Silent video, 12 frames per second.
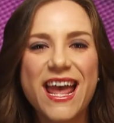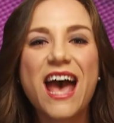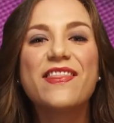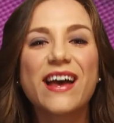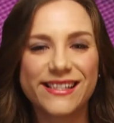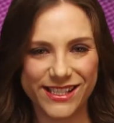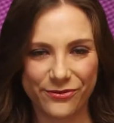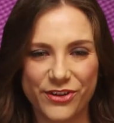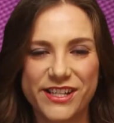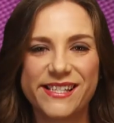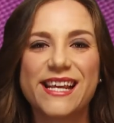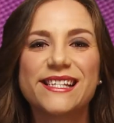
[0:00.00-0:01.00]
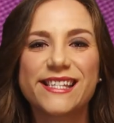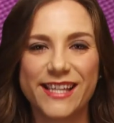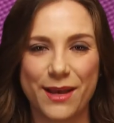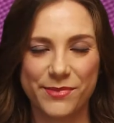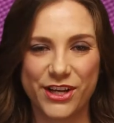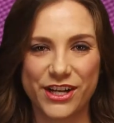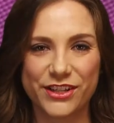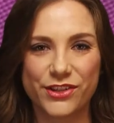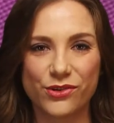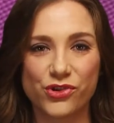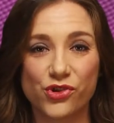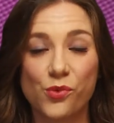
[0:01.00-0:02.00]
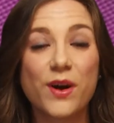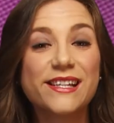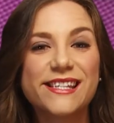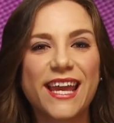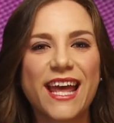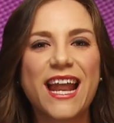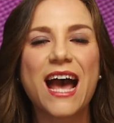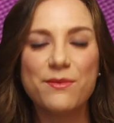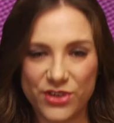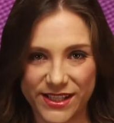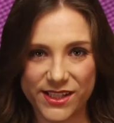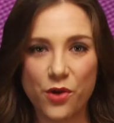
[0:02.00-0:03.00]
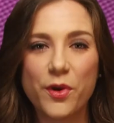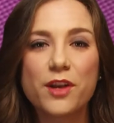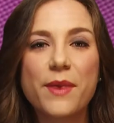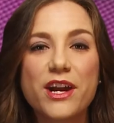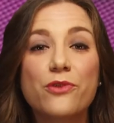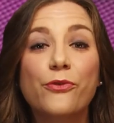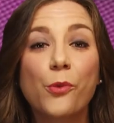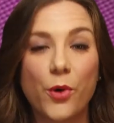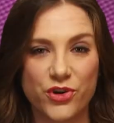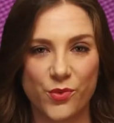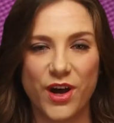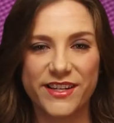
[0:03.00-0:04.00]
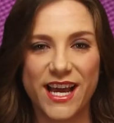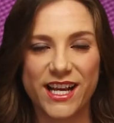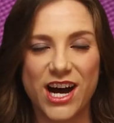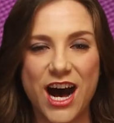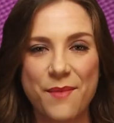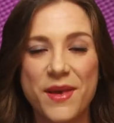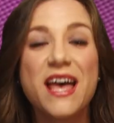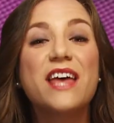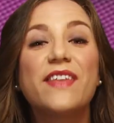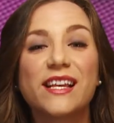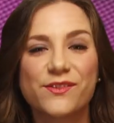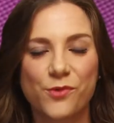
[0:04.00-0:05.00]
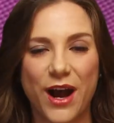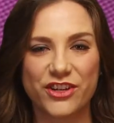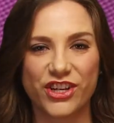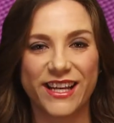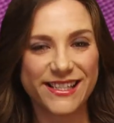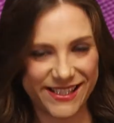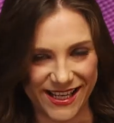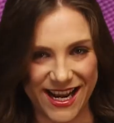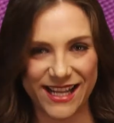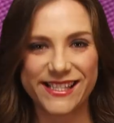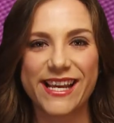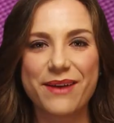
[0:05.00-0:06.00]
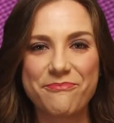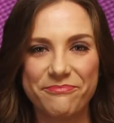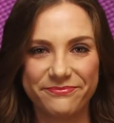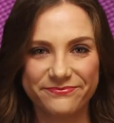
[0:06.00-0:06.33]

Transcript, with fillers: And that's it for today's Celebs Gone Social. Once again, I'm Jessica Wedemeyer for Wonderwall.com. Thanks for watching and see you next time.